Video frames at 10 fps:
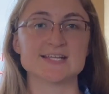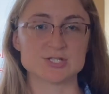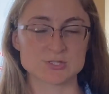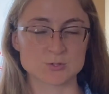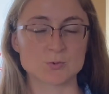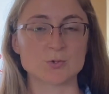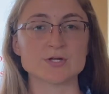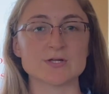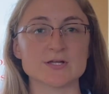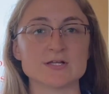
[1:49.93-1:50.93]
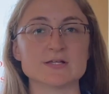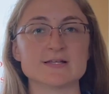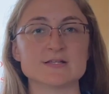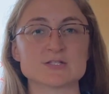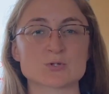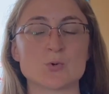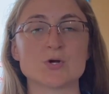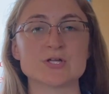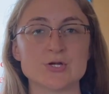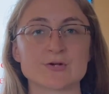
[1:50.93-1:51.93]

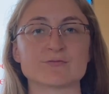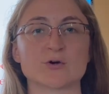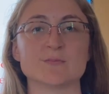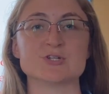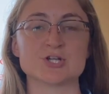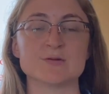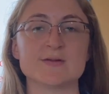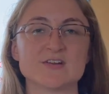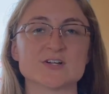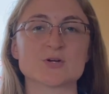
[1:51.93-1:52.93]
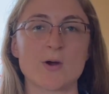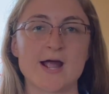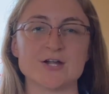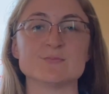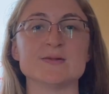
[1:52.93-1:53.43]
school uniforms should be required